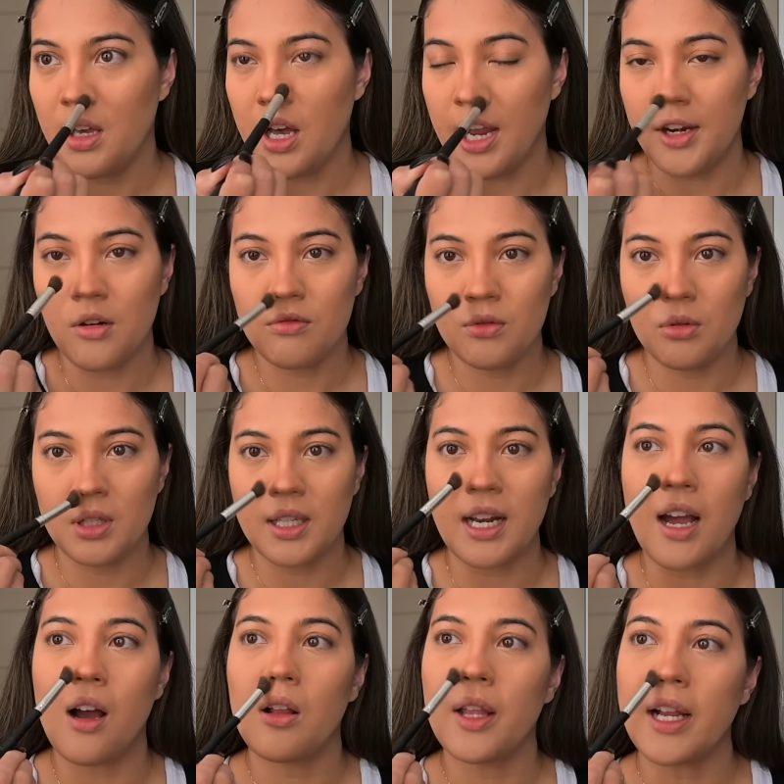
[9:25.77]
I don't rule it
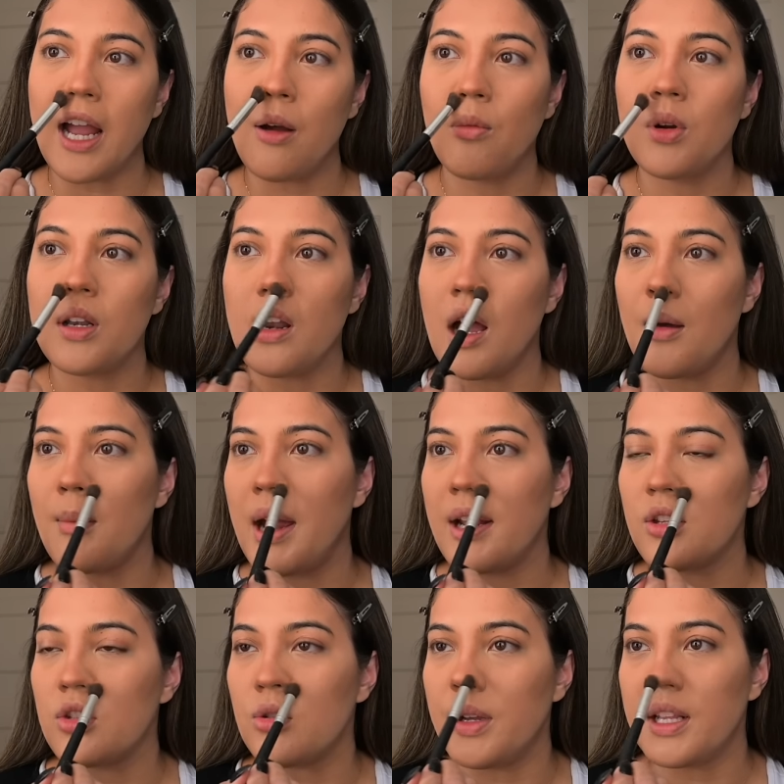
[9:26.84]
out. Like, I would not
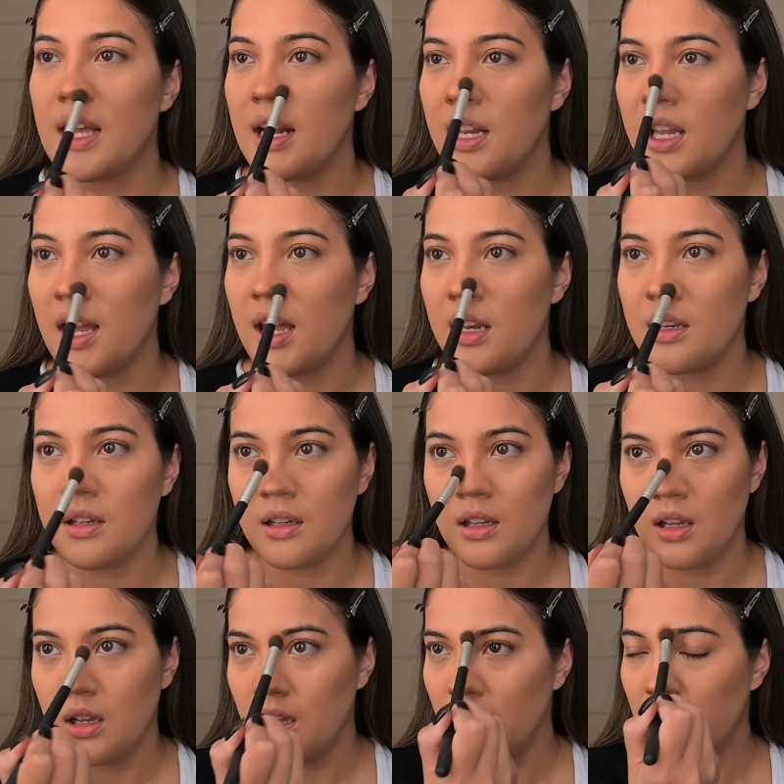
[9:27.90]
mind doing that again.
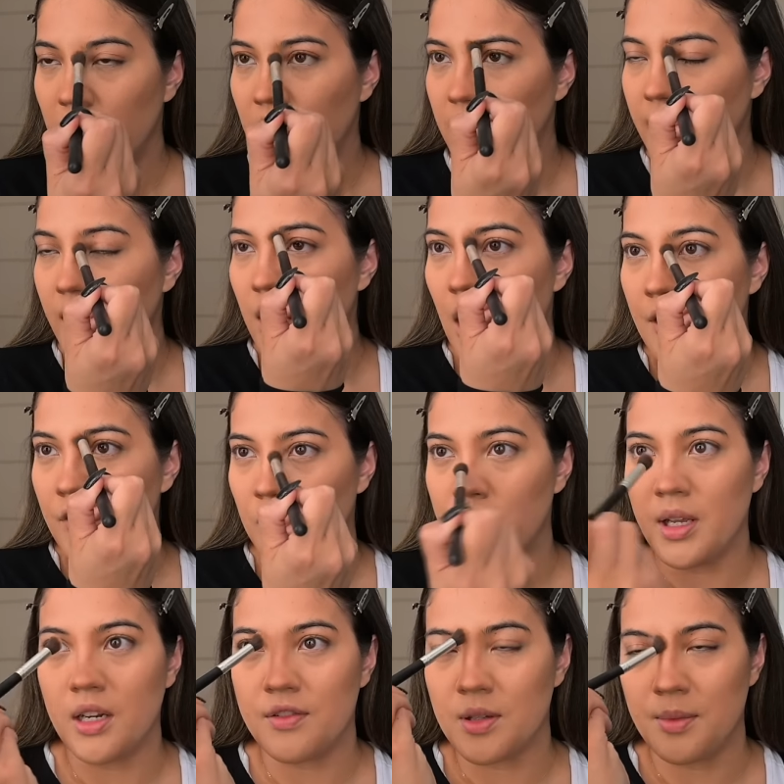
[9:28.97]
Like, God
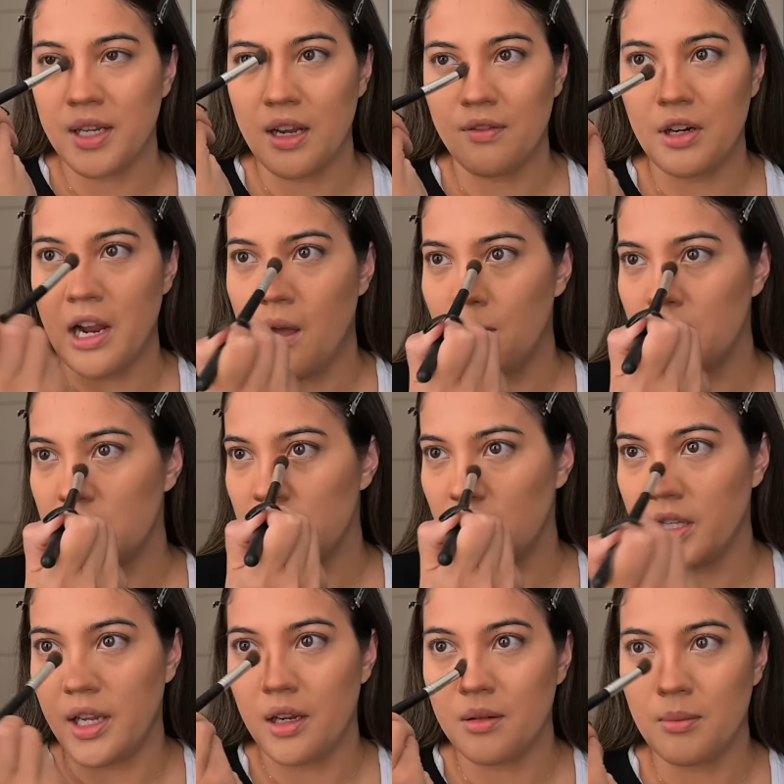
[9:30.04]
forbid if something ever happened to
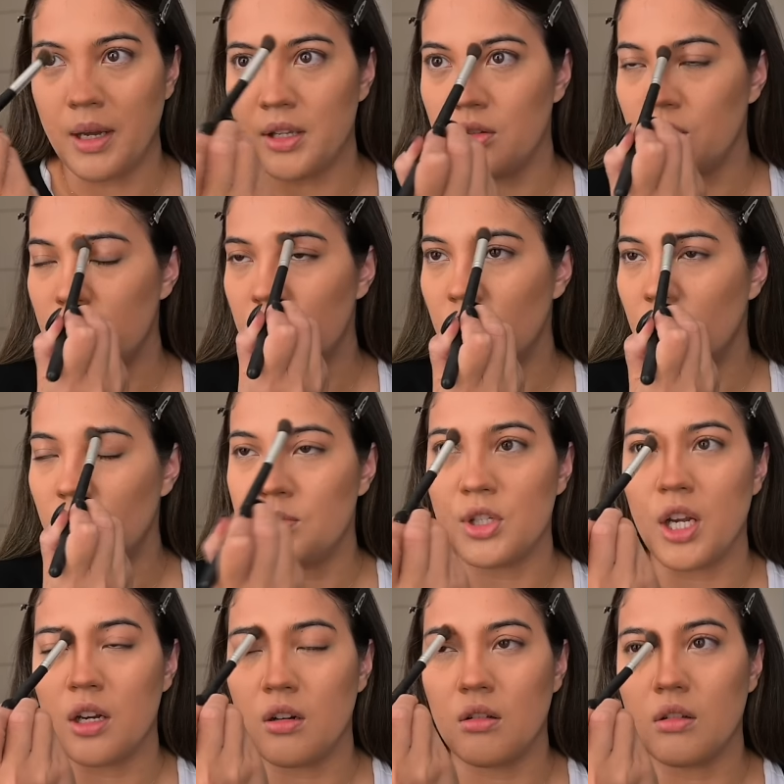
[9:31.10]
like my YouTube
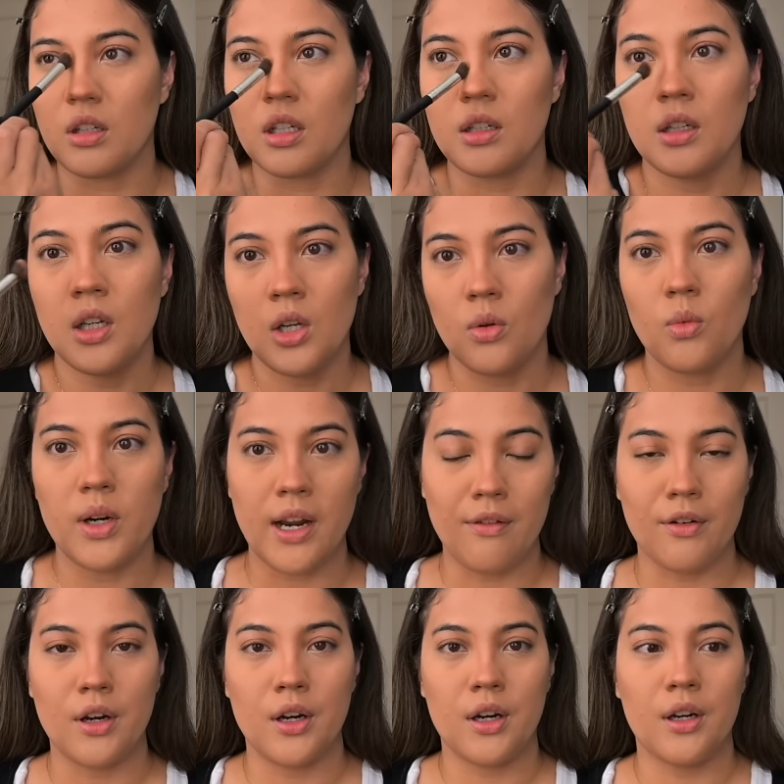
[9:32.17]
channel or
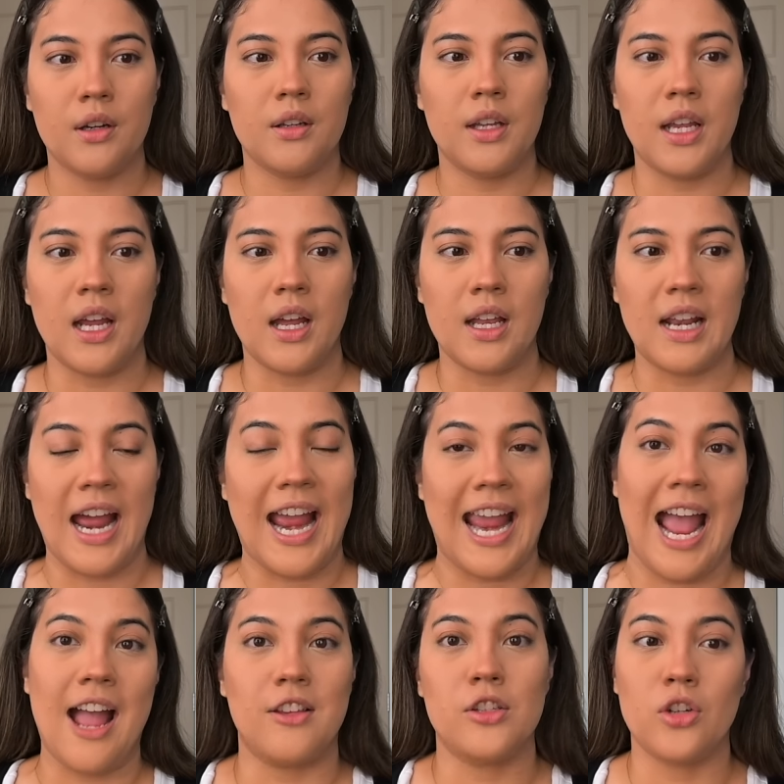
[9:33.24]
whatever and I
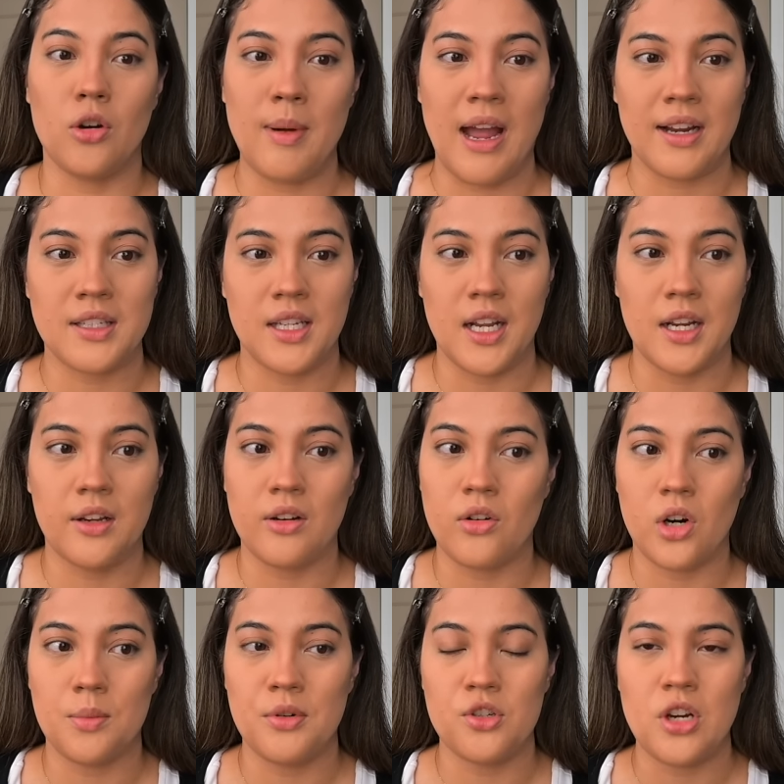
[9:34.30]
had to go back to getting a
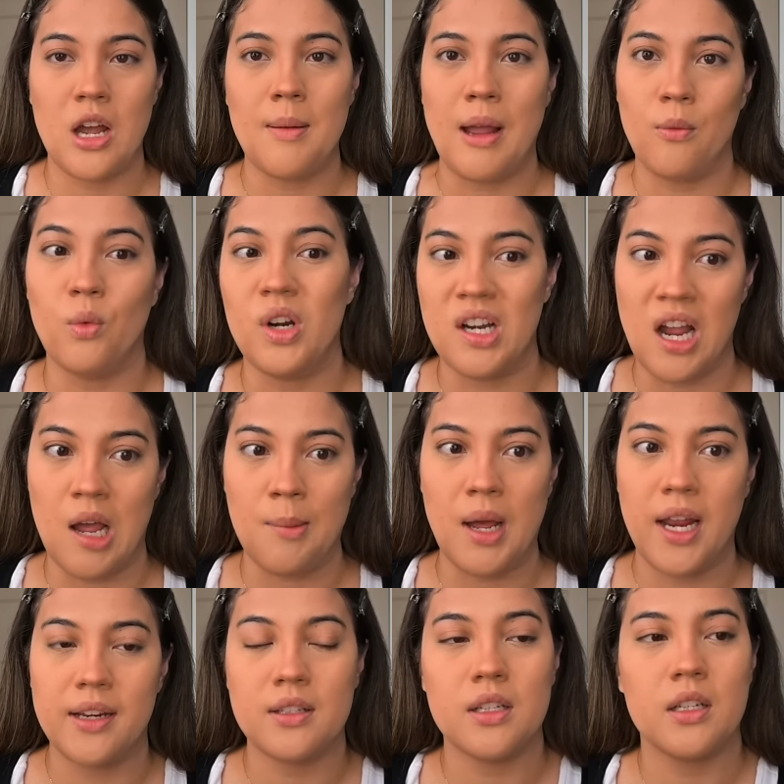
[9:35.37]
corporate job, I would not
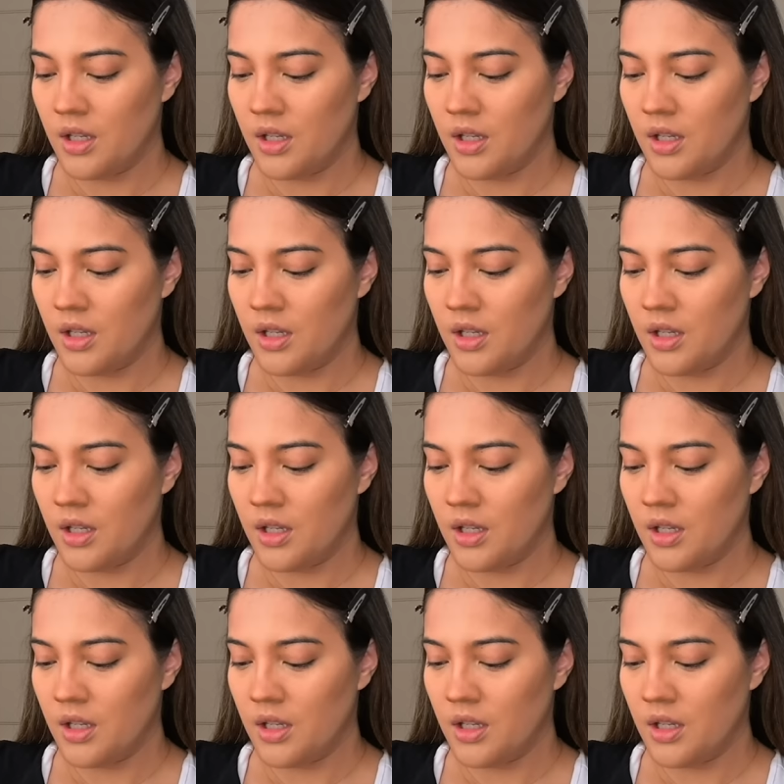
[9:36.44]
mind.